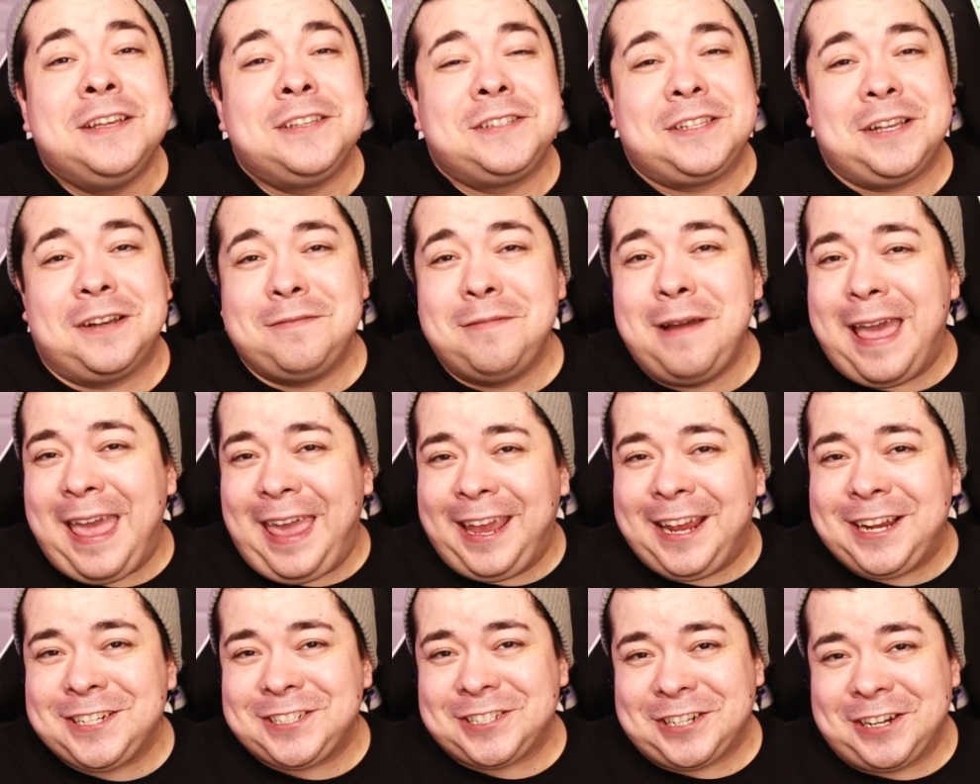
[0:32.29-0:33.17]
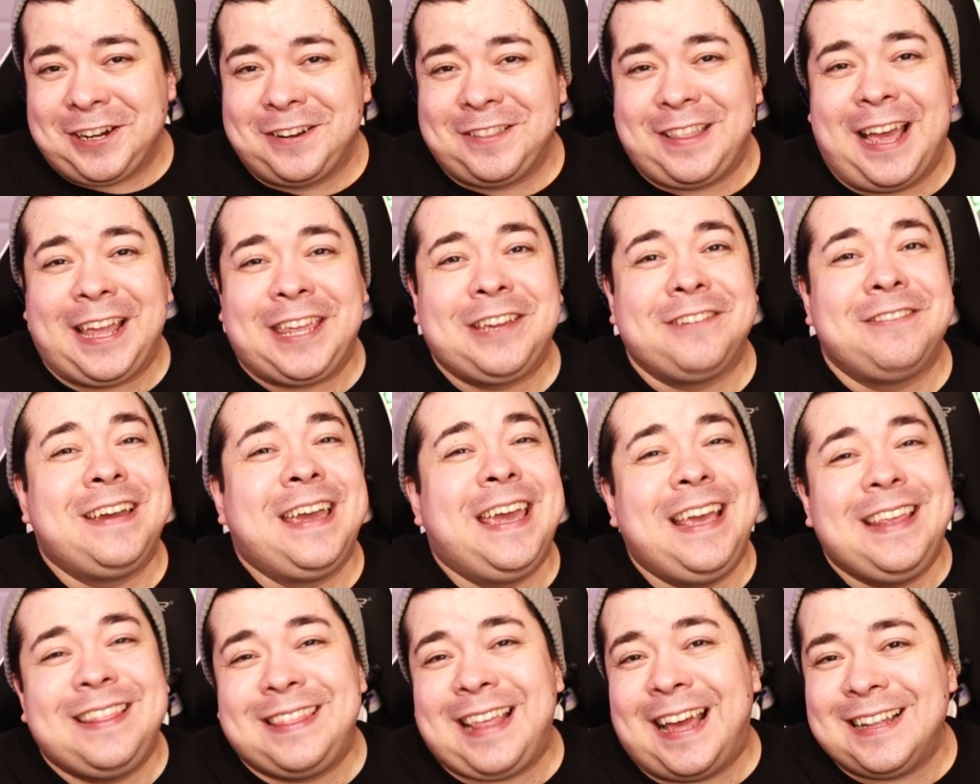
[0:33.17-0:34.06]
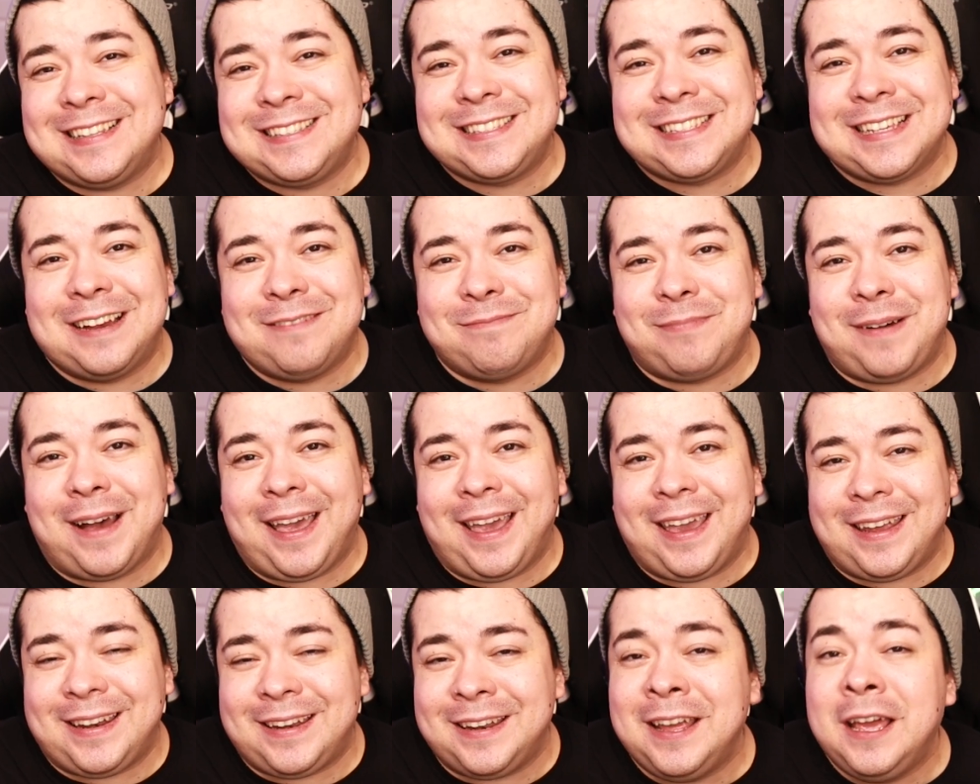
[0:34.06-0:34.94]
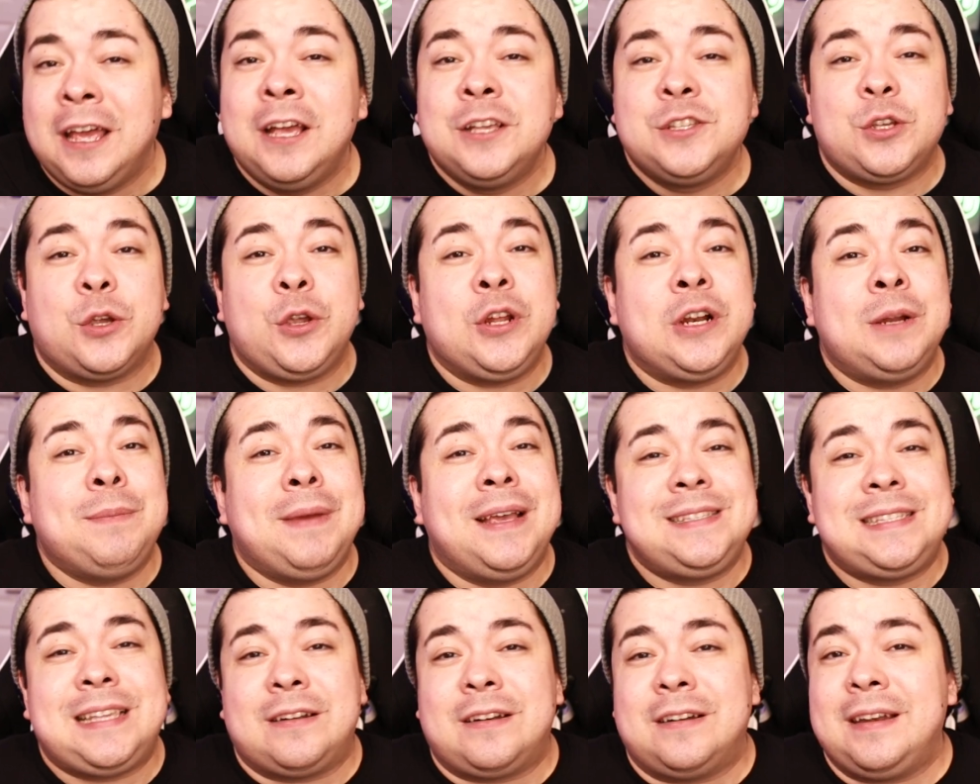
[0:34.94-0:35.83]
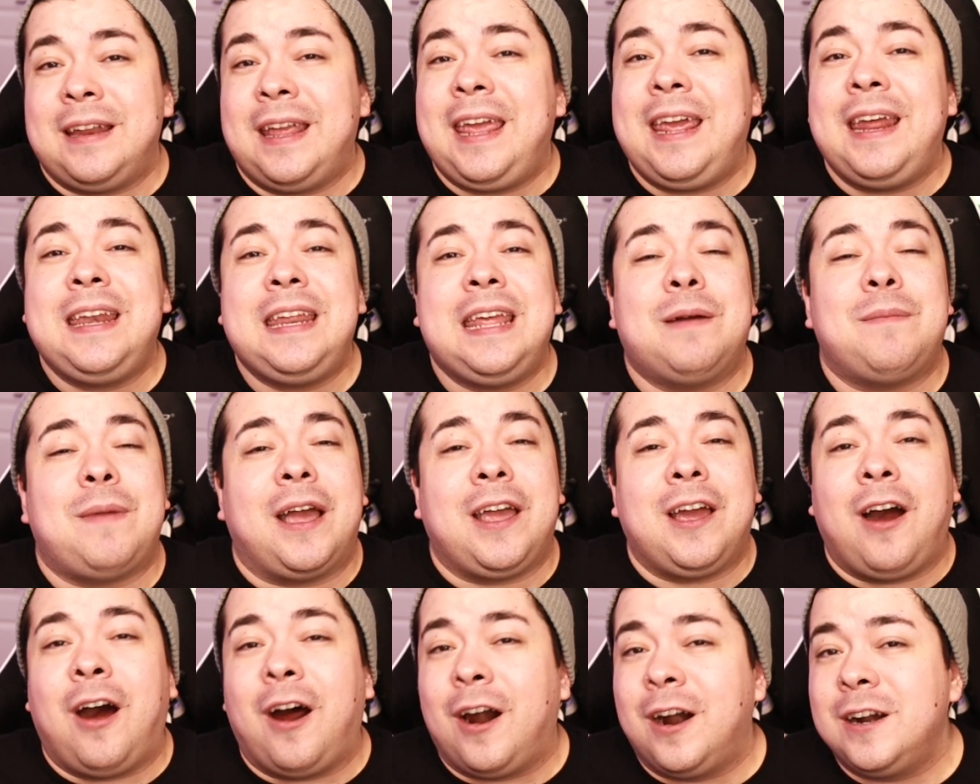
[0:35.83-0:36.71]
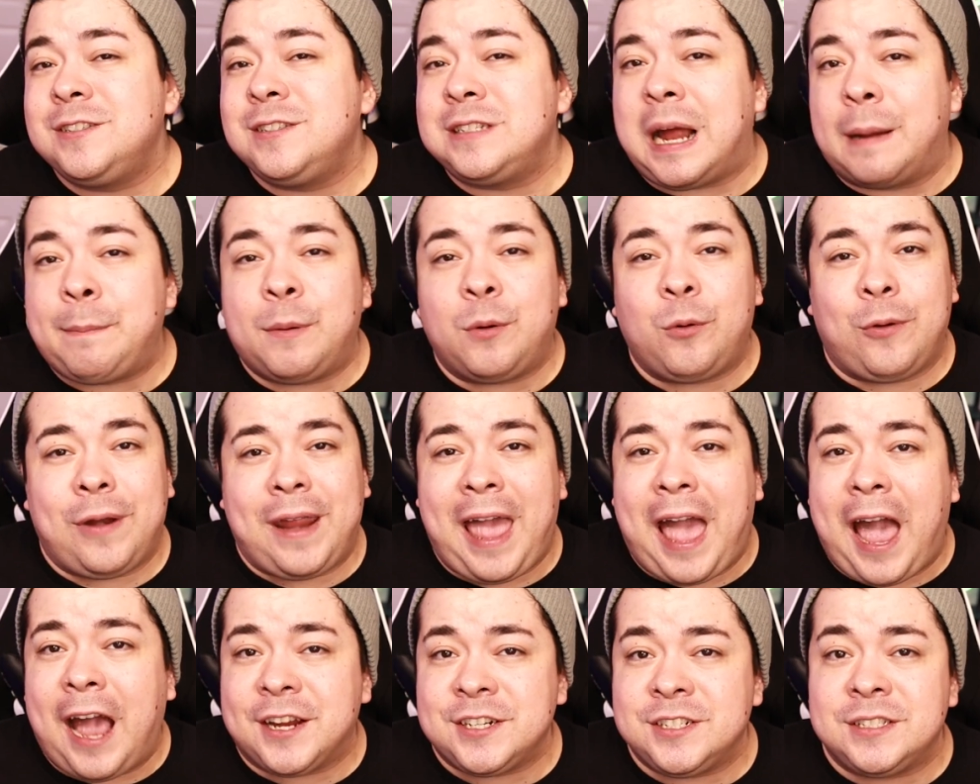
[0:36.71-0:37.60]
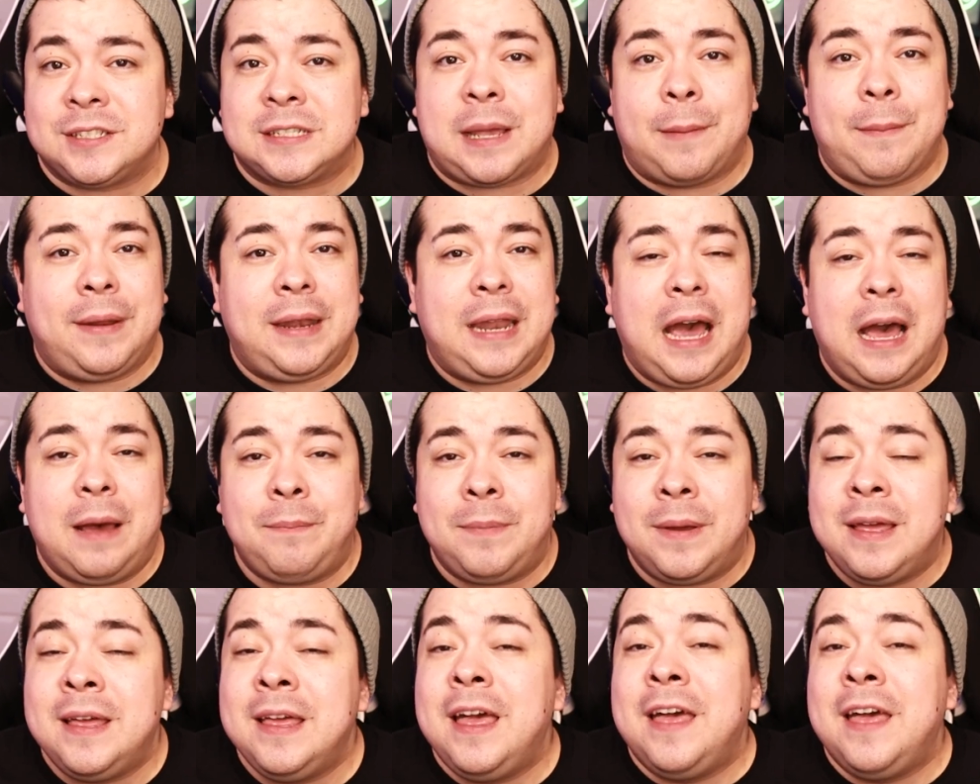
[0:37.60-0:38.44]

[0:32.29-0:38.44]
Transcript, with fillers: So make sure that you hit that sub button so you don't miss out on any of my Heartstopper reactions coming up.